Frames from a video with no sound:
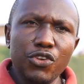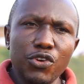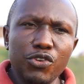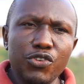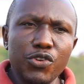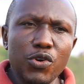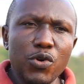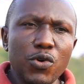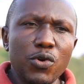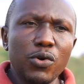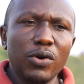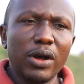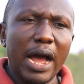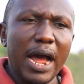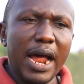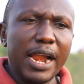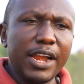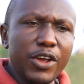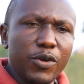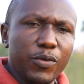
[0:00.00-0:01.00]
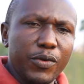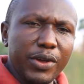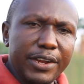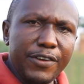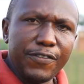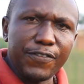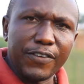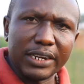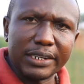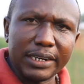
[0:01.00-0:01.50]
do a
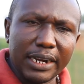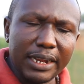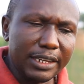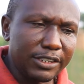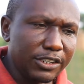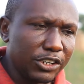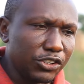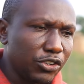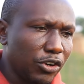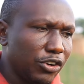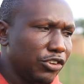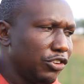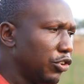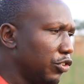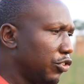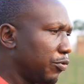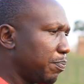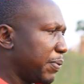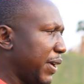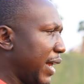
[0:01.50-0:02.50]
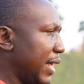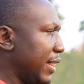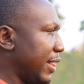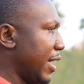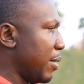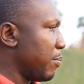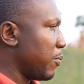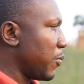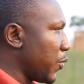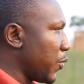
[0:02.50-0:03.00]
liquid fertilization. You spray them